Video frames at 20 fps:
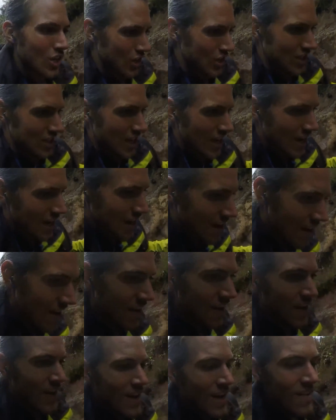good,
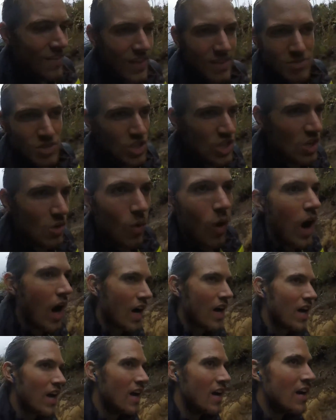then I'm just gonna
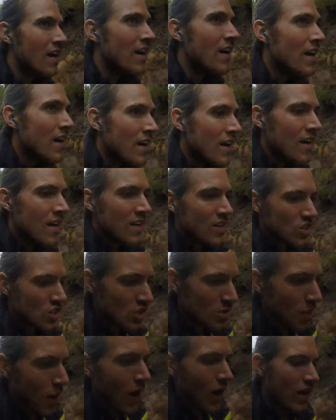walk to the
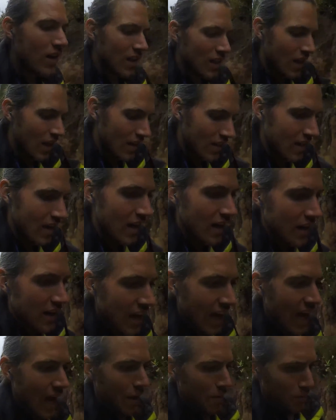parking lot there,
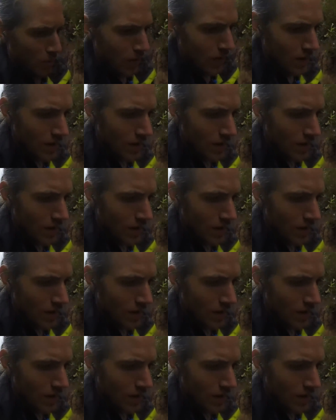camp,